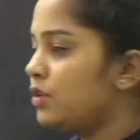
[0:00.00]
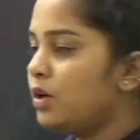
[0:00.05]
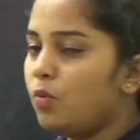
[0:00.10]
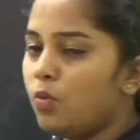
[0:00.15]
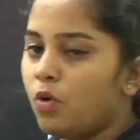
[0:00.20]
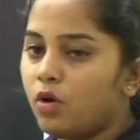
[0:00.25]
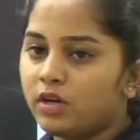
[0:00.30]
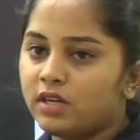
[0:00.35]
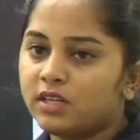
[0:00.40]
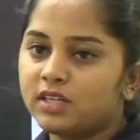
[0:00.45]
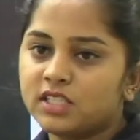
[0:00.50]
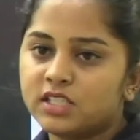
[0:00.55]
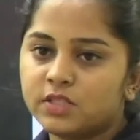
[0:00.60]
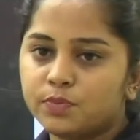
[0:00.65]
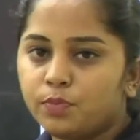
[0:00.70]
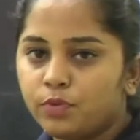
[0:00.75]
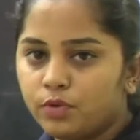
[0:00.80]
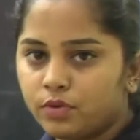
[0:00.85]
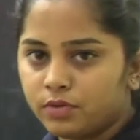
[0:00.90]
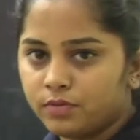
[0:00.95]
the water is
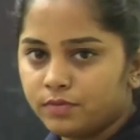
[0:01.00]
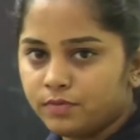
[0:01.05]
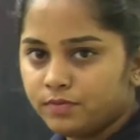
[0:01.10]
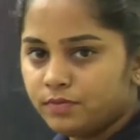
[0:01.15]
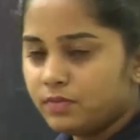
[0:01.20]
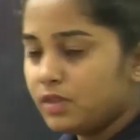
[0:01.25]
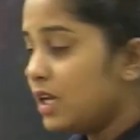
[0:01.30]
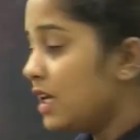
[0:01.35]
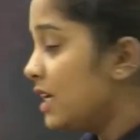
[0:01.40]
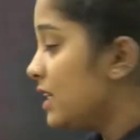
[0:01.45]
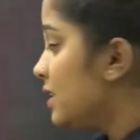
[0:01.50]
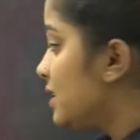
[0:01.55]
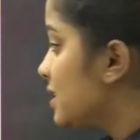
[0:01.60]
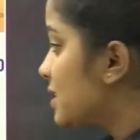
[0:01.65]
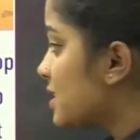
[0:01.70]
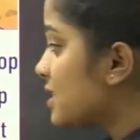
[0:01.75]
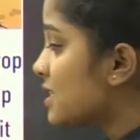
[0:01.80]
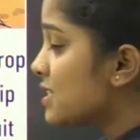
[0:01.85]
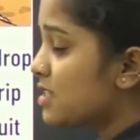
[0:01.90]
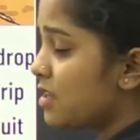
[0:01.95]
poor.
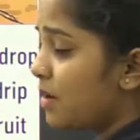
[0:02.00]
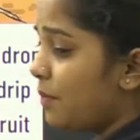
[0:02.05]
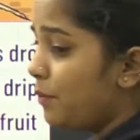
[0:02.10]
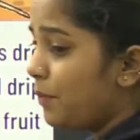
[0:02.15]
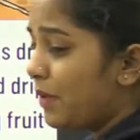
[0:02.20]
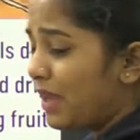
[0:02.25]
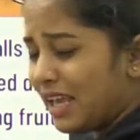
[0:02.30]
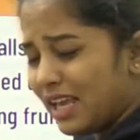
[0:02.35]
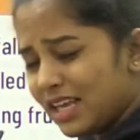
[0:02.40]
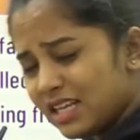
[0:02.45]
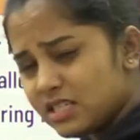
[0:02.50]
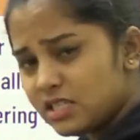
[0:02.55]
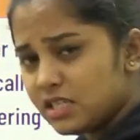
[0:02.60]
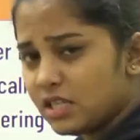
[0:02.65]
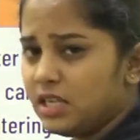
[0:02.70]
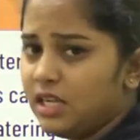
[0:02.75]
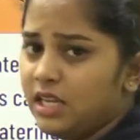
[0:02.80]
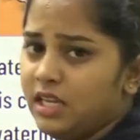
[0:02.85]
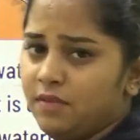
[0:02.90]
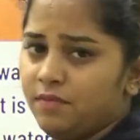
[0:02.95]
This is
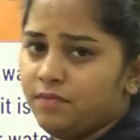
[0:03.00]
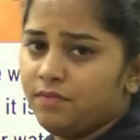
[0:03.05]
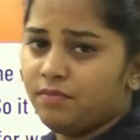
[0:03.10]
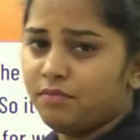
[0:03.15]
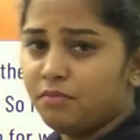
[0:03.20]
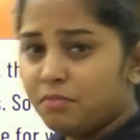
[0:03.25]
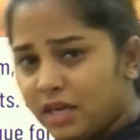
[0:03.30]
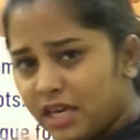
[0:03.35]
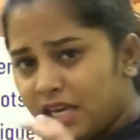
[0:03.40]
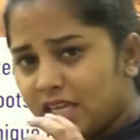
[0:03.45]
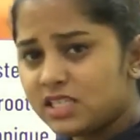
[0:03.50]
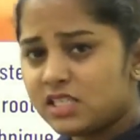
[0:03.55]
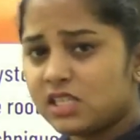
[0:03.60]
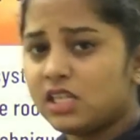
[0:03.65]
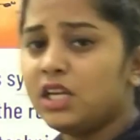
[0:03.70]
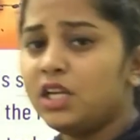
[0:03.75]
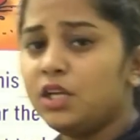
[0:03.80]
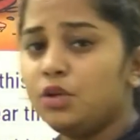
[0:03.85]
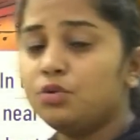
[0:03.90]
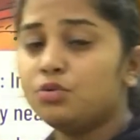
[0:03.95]
majorly
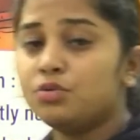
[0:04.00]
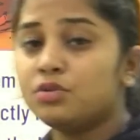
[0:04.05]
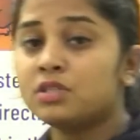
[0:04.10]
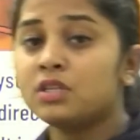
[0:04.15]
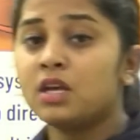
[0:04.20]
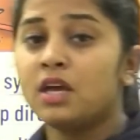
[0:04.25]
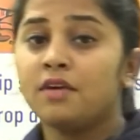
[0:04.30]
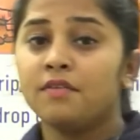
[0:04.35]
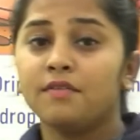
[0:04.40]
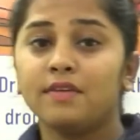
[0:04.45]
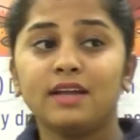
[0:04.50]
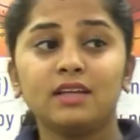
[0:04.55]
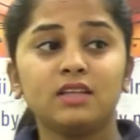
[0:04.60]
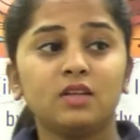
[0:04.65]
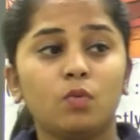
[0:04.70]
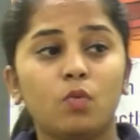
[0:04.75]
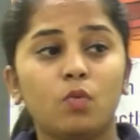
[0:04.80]
used where the